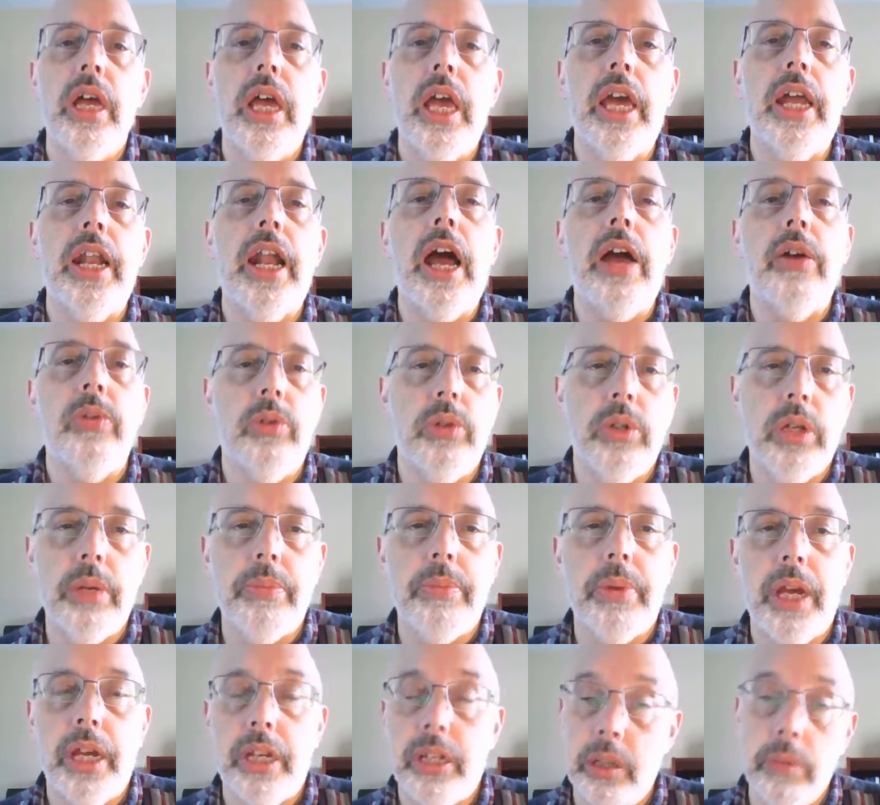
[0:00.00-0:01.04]
and I will get
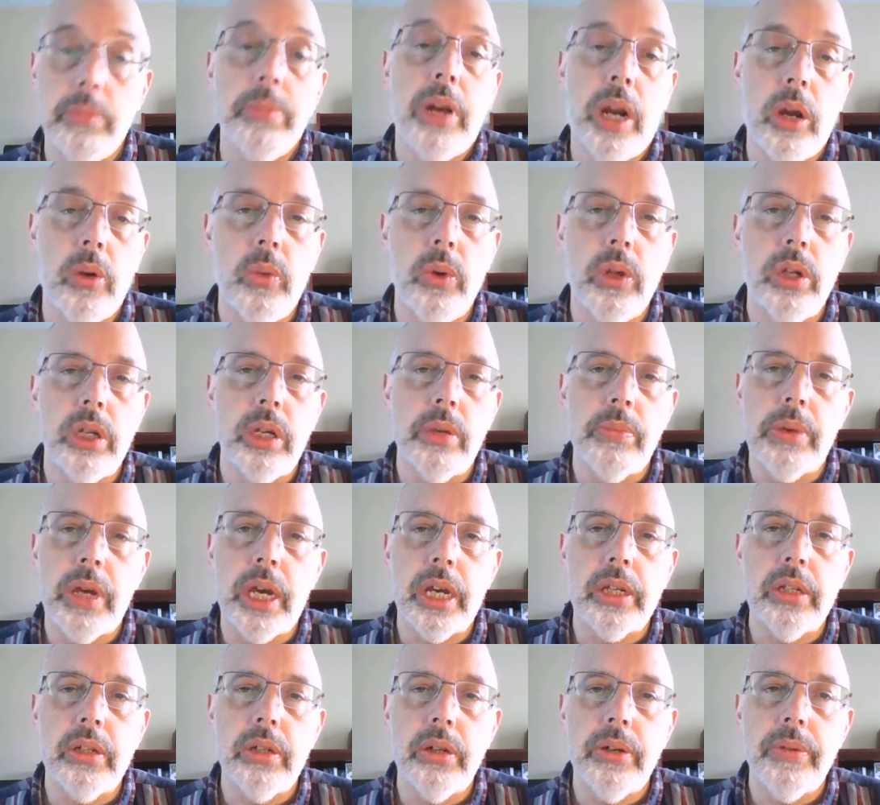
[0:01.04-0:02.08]
back to you, but I will get
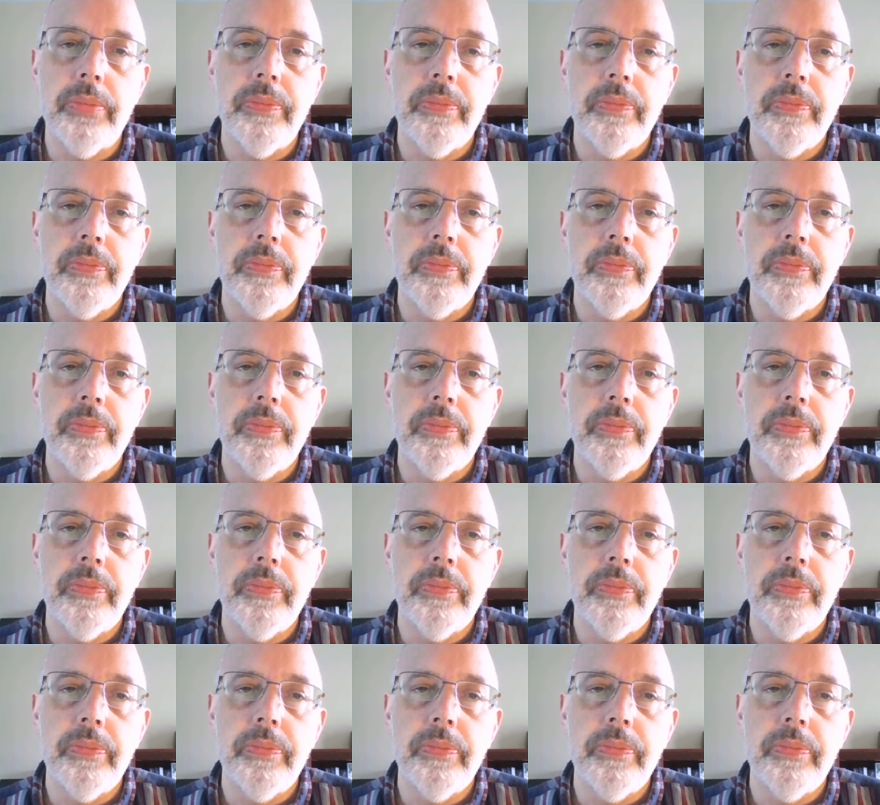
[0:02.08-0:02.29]
back to you.